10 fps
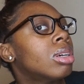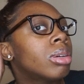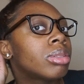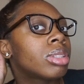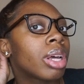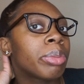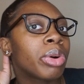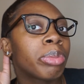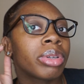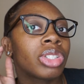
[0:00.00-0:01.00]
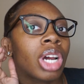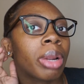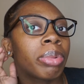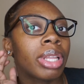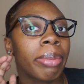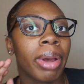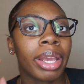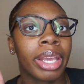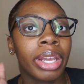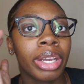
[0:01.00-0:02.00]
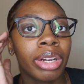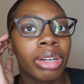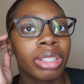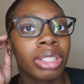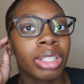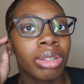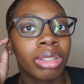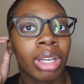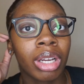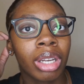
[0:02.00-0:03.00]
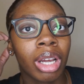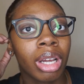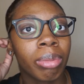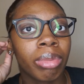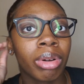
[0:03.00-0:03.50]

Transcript: so i'm gonna put, try to put that back here it's still sticking up